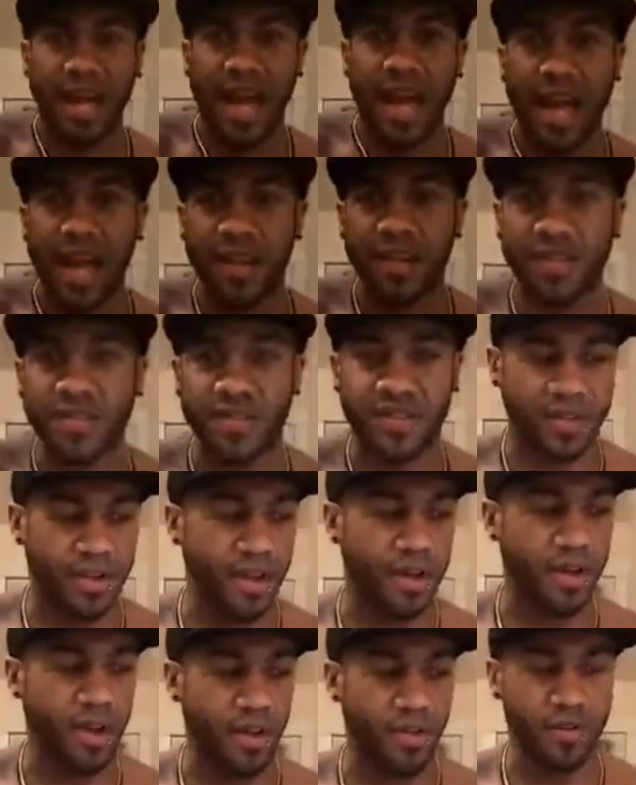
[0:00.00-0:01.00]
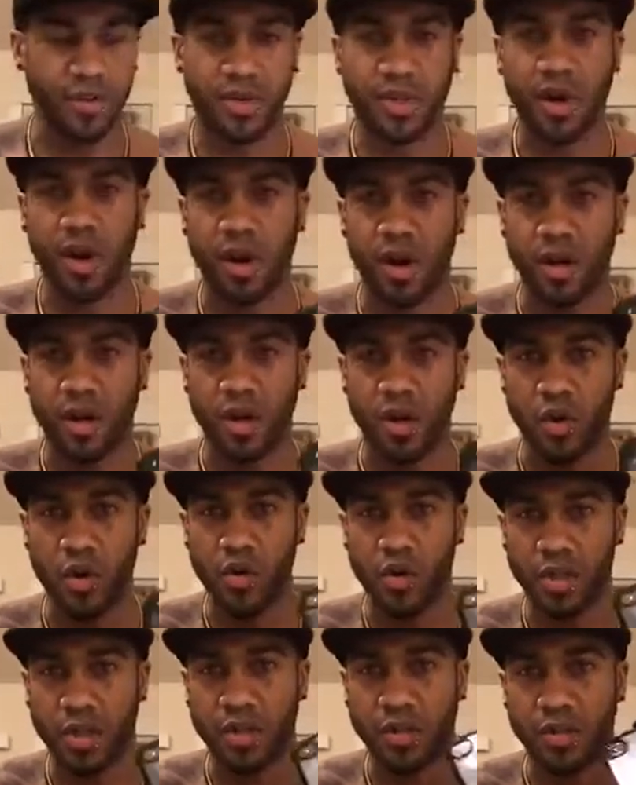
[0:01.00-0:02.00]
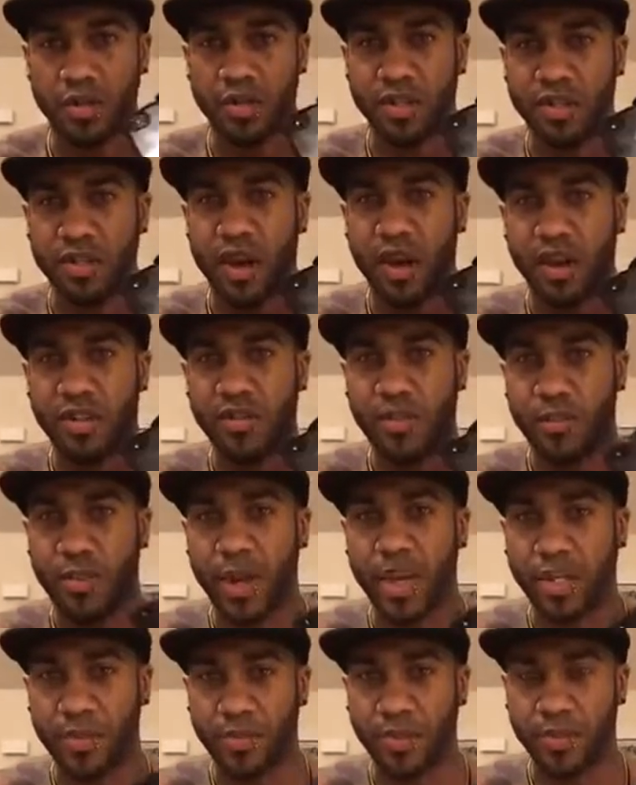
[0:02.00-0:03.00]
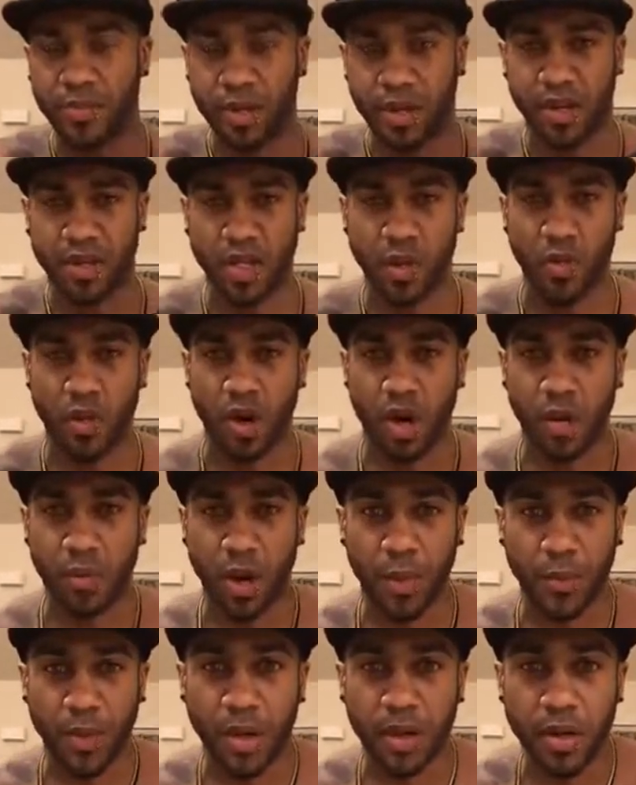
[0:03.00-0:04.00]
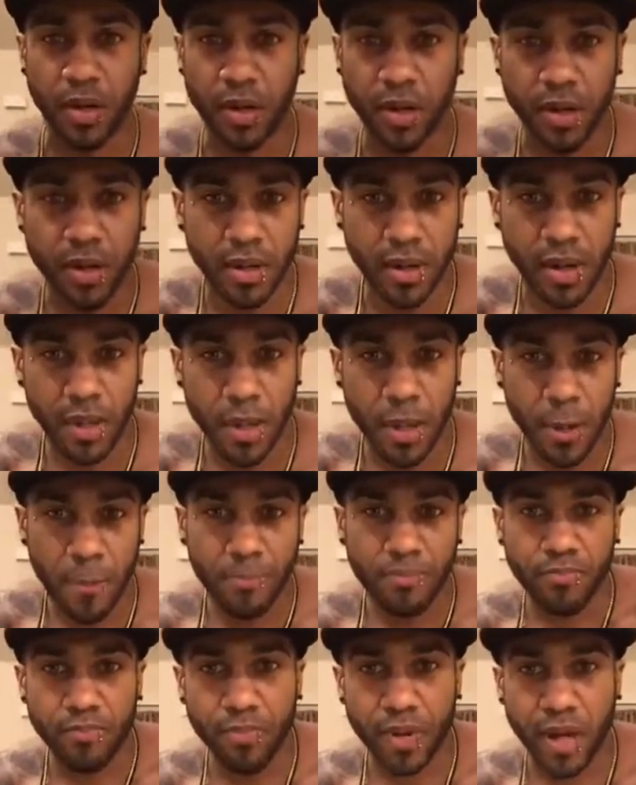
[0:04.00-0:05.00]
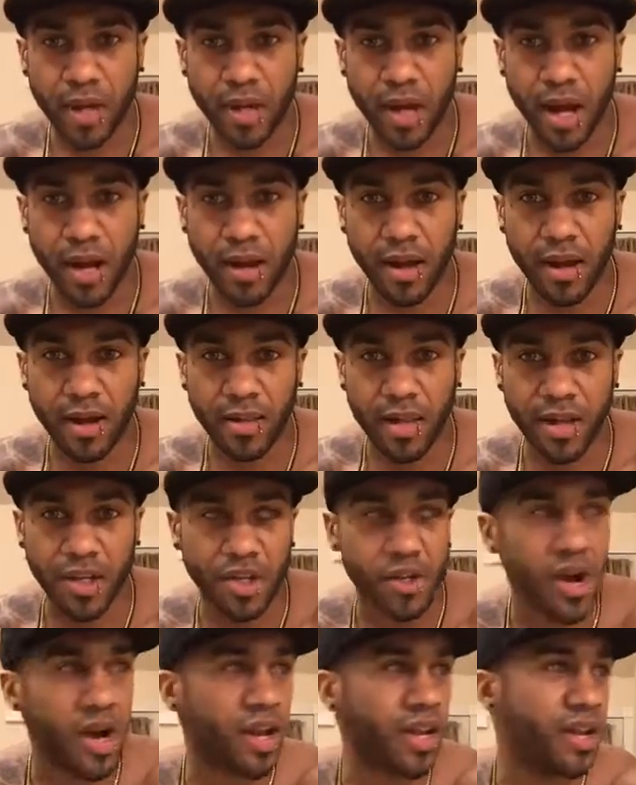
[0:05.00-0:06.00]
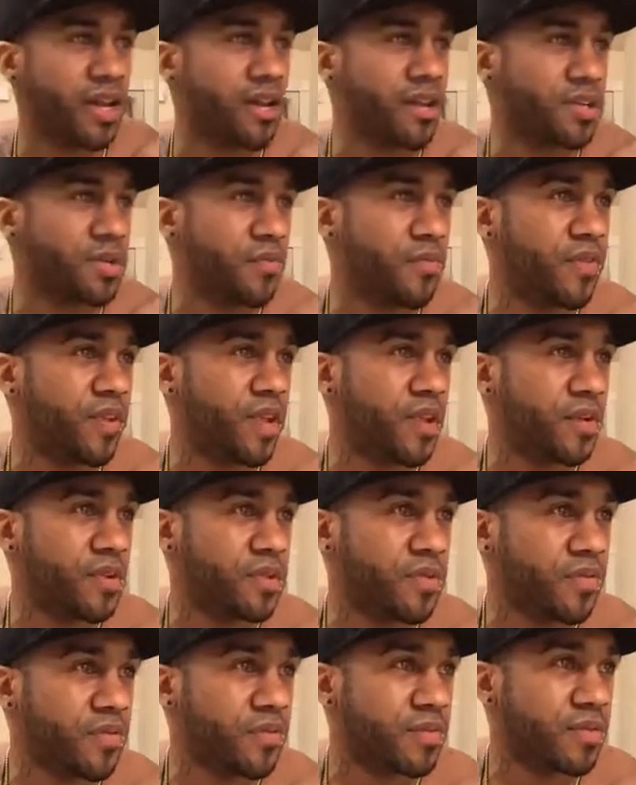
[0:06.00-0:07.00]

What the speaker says: has another dog who's stuck in the basement because he won't come up here. But I'll try to get you some videos of...